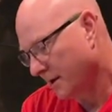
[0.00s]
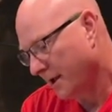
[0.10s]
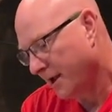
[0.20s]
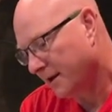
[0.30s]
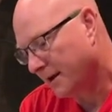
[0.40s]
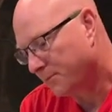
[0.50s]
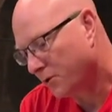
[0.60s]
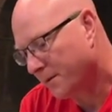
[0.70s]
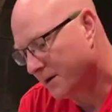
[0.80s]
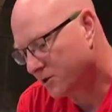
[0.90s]
And I
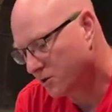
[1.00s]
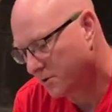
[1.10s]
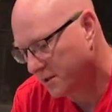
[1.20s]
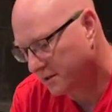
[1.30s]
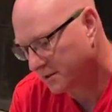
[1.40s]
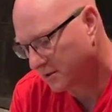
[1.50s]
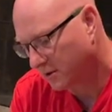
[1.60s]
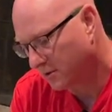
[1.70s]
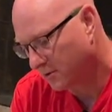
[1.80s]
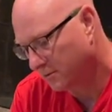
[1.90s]
pre-measured this,
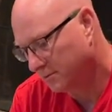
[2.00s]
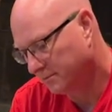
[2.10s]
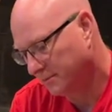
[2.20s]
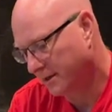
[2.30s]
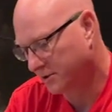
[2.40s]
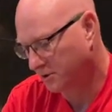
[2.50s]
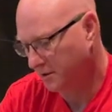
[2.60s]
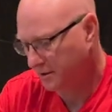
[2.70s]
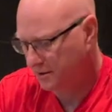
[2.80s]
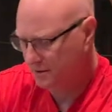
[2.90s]
so actually
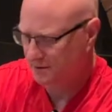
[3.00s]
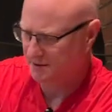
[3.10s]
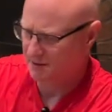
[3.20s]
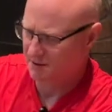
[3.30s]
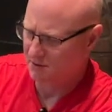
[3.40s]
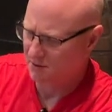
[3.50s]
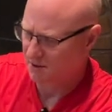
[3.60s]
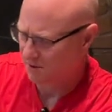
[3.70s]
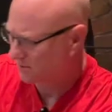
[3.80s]
this is a little longer